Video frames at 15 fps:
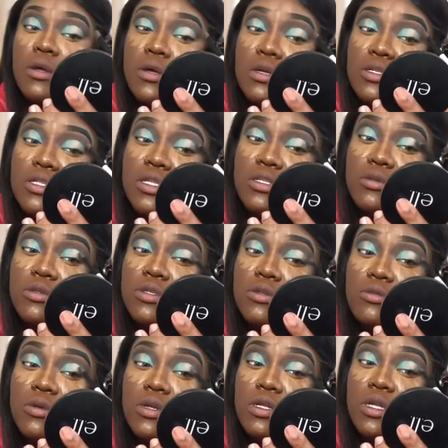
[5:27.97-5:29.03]
Because that's what
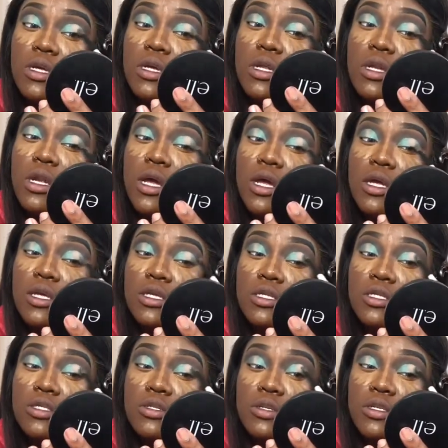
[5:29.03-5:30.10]
you want, like a
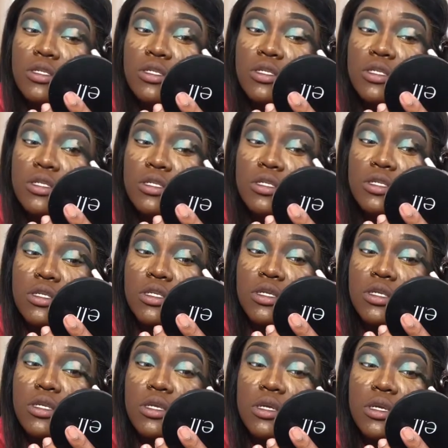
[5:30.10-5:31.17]
nice
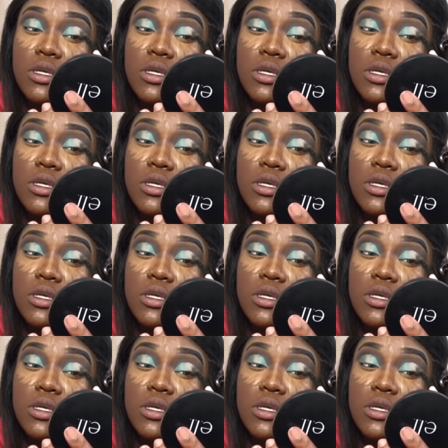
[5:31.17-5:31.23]
transition.